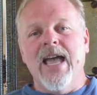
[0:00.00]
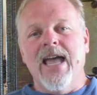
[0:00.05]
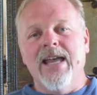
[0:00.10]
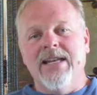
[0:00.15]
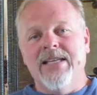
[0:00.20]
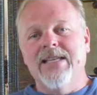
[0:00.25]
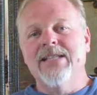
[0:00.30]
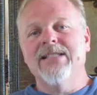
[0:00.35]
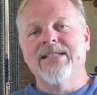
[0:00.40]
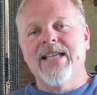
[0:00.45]

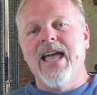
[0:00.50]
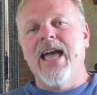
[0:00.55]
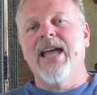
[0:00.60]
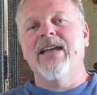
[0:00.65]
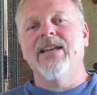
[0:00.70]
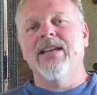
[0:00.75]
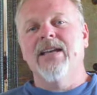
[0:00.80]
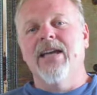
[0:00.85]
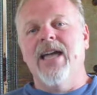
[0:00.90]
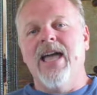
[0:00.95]
is
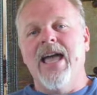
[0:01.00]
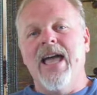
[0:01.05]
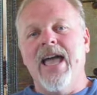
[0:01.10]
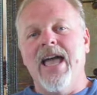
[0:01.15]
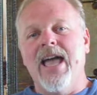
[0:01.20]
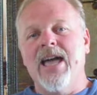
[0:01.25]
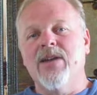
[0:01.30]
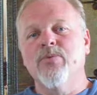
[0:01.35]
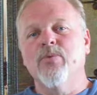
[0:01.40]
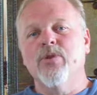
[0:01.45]
that
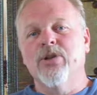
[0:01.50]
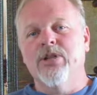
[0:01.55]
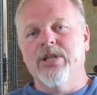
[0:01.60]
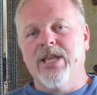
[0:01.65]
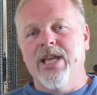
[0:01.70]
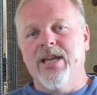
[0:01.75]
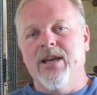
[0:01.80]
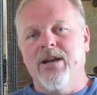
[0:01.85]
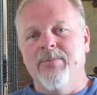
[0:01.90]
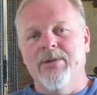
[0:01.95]
AdWord
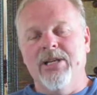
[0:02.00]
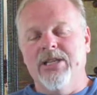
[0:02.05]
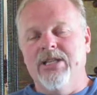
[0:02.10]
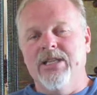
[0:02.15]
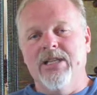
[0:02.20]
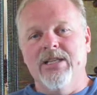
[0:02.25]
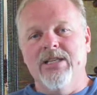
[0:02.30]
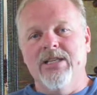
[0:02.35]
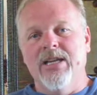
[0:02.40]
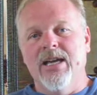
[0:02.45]

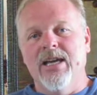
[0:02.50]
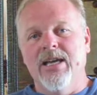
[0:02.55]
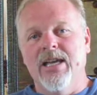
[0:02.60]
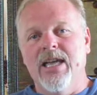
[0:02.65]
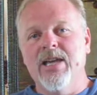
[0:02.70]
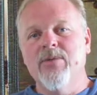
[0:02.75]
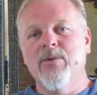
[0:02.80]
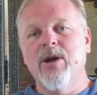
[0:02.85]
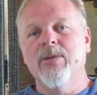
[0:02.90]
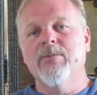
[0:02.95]
the
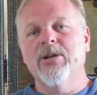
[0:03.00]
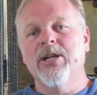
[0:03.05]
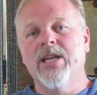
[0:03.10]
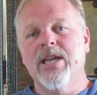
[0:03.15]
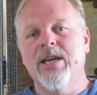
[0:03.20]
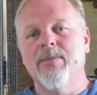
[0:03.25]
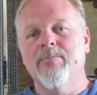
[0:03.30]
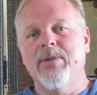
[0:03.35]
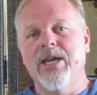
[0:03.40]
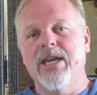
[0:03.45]
AWeber
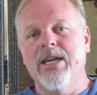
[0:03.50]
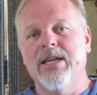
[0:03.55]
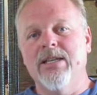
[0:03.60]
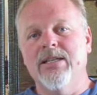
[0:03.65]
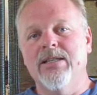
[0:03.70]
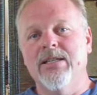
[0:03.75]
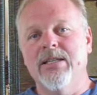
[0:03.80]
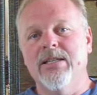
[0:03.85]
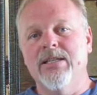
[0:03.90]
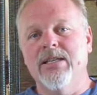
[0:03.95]

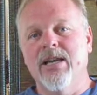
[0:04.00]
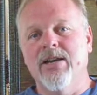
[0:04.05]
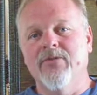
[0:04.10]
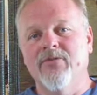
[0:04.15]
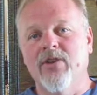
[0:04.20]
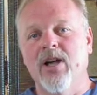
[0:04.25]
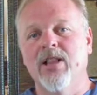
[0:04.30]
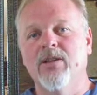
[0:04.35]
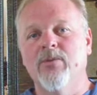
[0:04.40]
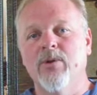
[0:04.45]
campaign, the
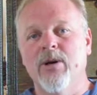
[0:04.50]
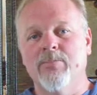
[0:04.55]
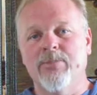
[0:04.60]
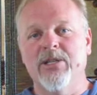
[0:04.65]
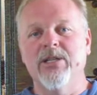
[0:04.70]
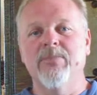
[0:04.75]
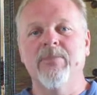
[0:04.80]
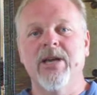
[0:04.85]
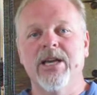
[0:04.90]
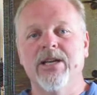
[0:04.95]
follow-up
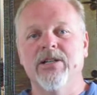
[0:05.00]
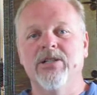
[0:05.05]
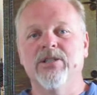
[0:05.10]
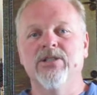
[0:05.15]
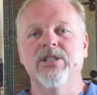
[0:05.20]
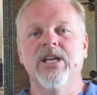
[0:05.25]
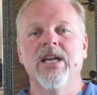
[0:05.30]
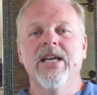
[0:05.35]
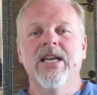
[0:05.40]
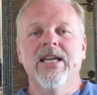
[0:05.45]

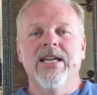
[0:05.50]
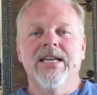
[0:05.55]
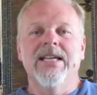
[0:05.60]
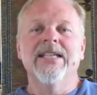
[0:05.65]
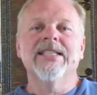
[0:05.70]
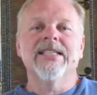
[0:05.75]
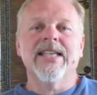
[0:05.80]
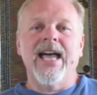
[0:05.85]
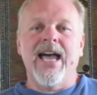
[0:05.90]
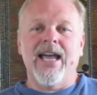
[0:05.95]
emails,
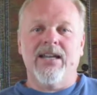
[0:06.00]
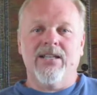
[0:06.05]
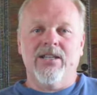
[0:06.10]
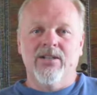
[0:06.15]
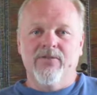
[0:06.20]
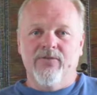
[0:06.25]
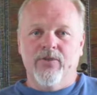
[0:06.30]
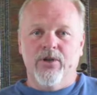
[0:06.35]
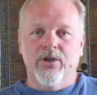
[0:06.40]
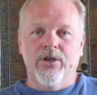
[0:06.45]
is that
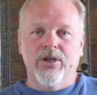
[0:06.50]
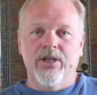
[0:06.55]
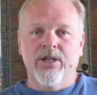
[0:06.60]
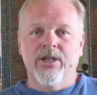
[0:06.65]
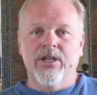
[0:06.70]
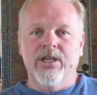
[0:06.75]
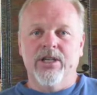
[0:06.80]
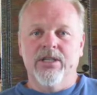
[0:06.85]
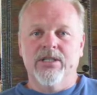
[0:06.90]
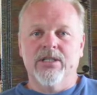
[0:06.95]

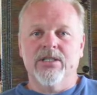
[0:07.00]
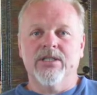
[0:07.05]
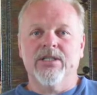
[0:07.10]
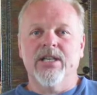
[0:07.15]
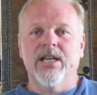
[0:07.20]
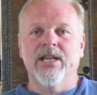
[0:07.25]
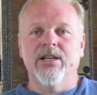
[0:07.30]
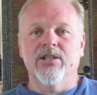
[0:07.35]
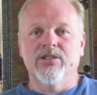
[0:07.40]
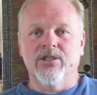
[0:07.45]
converting into
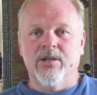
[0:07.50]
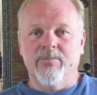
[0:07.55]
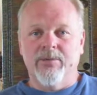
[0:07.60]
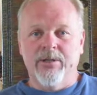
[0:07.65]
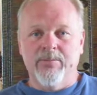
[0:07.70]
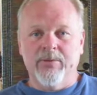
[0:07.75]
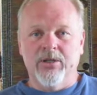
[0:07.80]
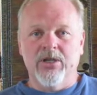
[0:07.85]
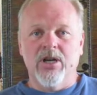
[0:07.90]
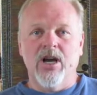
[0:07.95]
sales? Are
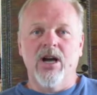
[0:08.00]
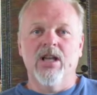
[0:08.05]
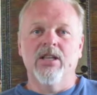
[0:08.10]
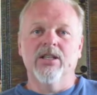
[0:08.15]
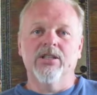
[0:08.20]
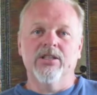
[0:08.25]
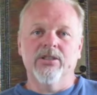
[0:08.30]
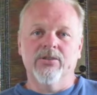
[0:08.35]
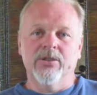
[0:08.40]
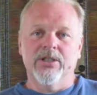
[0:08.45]
people
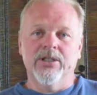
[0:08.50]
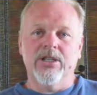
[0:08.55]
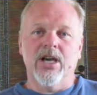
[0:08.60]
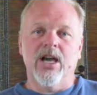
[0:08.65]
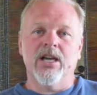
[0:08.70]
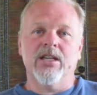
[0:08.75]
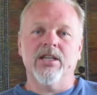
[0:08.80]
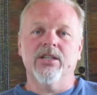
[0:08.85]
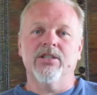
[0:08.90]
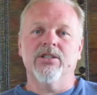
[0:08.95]
calling you and
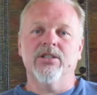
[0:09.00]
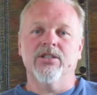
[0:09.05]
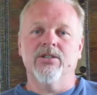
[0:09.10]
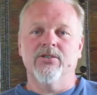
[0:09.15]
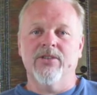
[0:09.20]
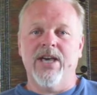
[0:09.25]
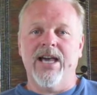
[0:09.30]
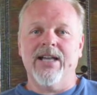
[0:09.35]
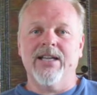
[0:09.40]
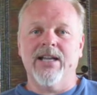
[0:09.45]
talking to you,
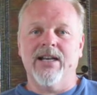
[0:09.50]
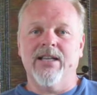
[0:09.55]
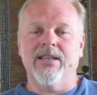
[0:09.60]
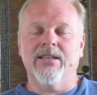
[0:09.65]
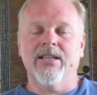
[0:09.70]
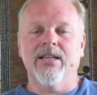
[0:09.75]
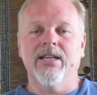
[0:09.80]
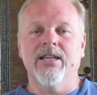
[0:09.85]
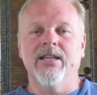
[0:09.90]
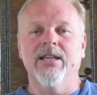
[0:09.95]
that kind of
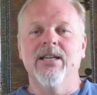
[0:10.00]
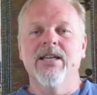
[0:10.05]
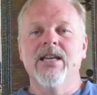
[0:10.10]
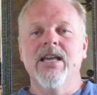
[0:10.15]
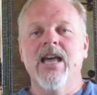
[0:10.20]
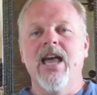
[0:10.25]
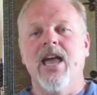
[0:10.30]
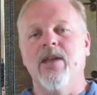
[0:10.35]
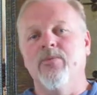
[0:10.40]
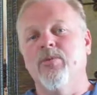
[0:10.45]
thing?
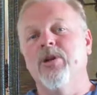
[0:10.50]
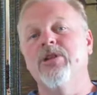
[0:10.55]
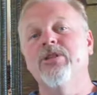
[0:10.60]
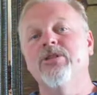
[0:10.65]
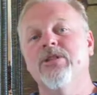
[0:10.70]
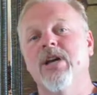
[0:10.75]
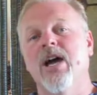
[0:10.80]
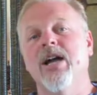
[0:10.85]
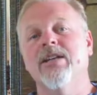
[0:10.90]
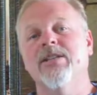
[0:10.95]
And when you
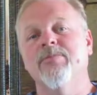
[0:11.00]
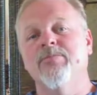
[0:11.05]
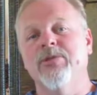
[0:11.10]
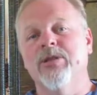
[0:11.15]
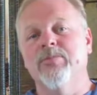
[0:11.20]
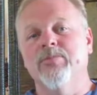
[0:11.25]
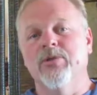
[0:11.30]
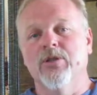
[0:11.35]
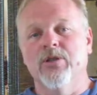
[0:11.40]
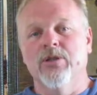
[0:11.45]
talk to
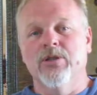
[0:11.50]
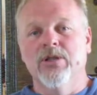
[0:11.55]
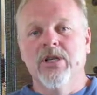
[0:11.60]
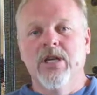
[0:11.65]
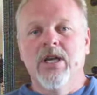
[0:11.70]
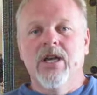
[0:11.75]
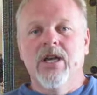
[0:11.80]
people,